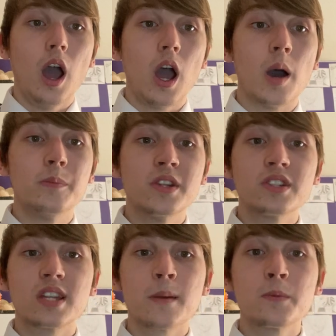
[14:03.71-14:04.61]

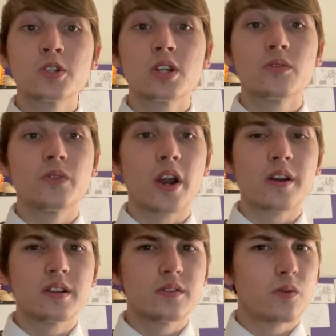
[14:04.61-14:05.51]
This temperature
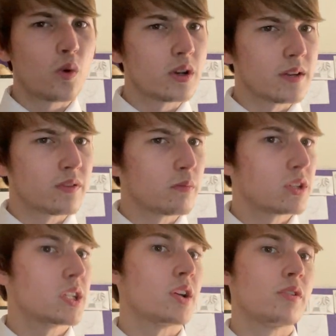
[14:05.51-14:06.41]
varies for different
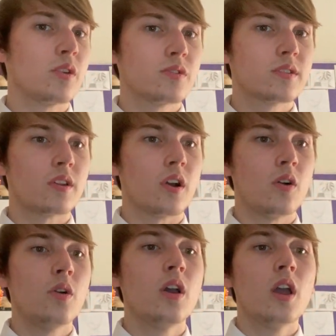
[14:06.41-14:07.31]
materials,
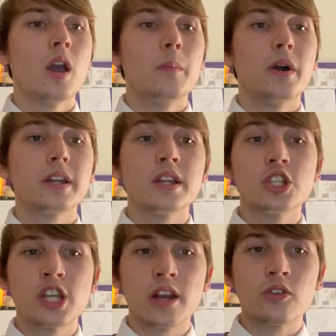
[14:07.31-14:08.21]
though, but in
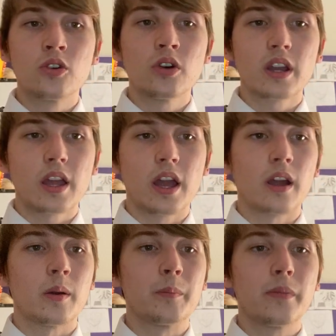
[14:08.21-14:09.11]
general,
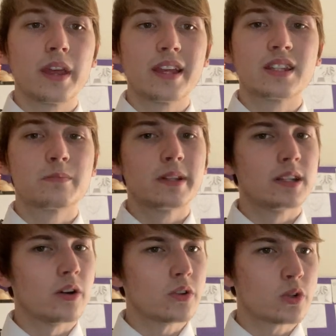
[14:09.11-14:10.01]
it's
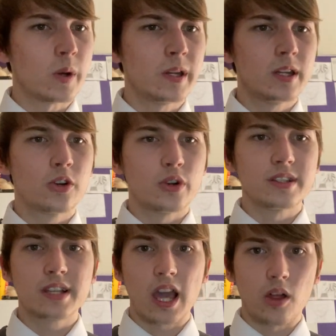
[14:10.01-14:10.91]
below 20
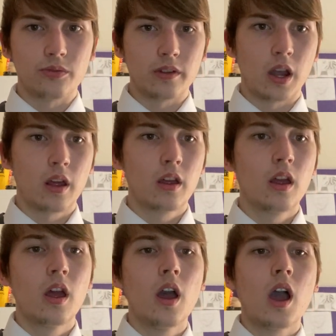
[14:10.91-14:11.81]
degrees Kelvin.
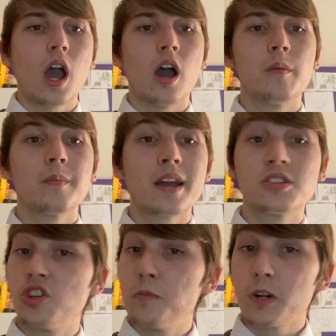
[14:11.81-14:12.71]

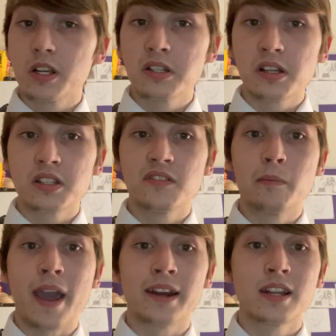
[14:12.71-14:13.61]
As superconductive
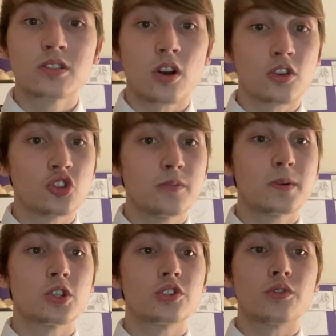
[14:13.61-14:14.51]
magnets are
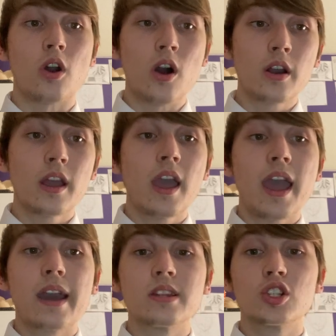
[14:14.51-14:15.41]
super strong
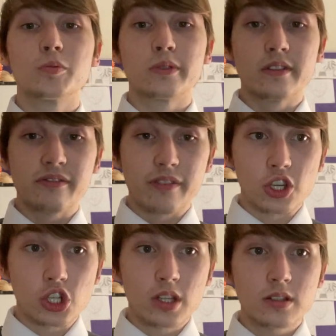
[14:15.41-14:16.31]
and super
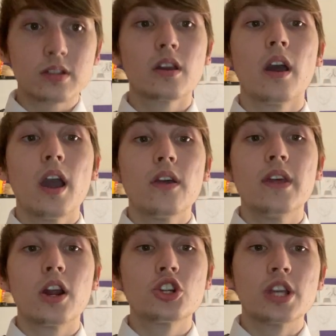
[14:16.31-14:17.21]
efficient,
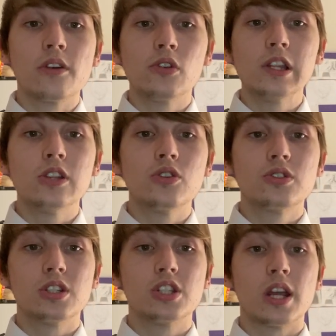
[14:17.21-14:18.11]
they are generally
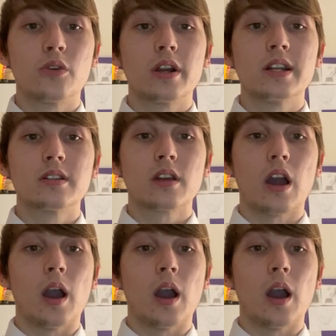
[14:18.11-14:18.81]
used to generate